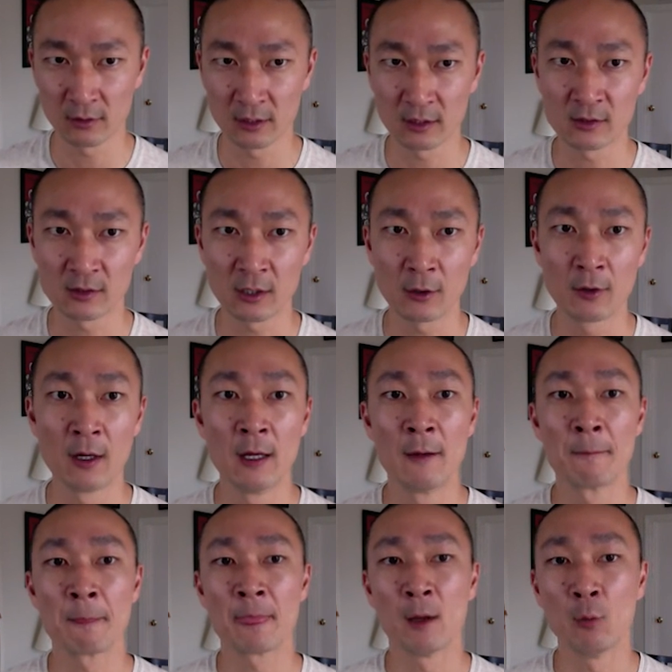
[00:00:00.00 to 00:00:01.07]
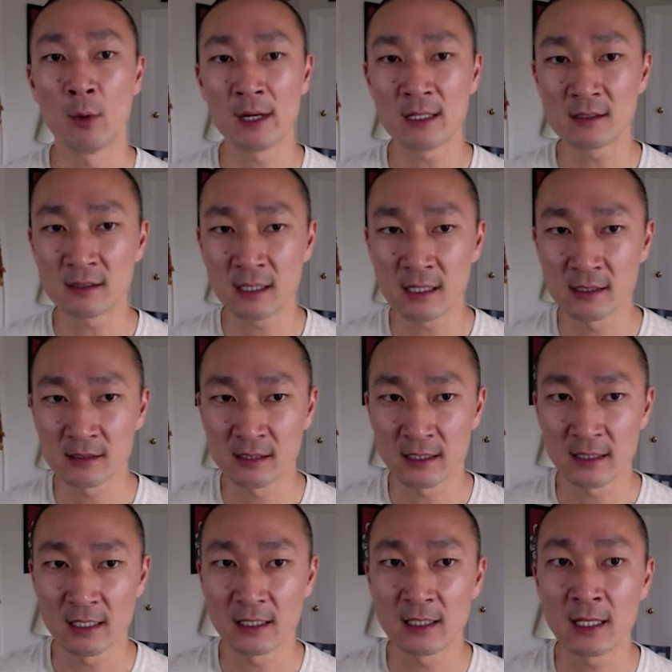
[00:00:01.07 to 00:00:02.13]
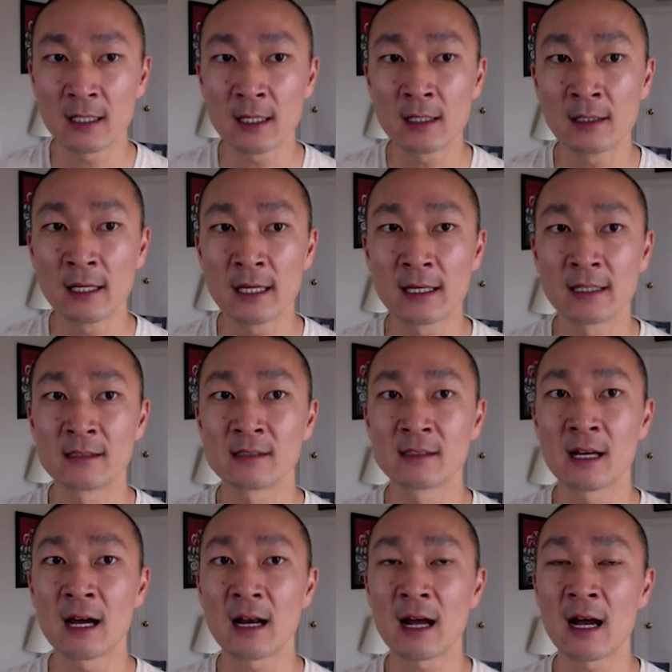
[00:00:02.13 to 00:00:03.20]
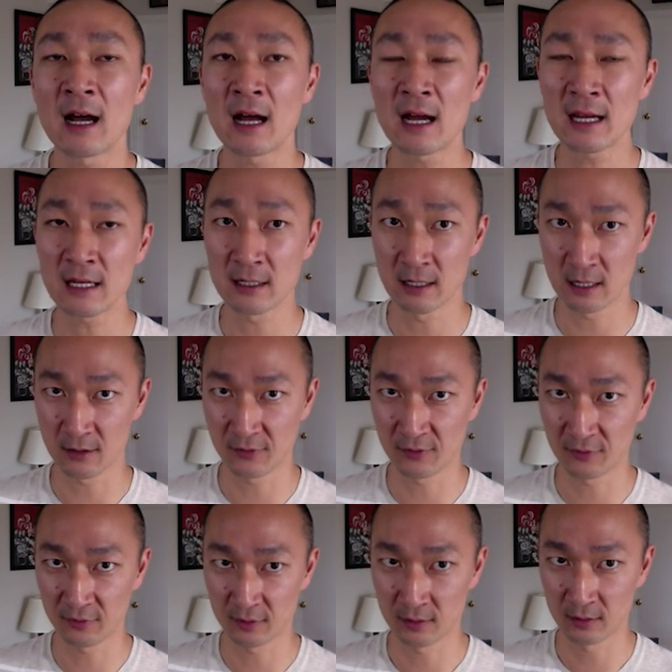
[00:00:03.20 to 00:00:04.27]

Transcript: So when it says that the kicking leg is not high enough,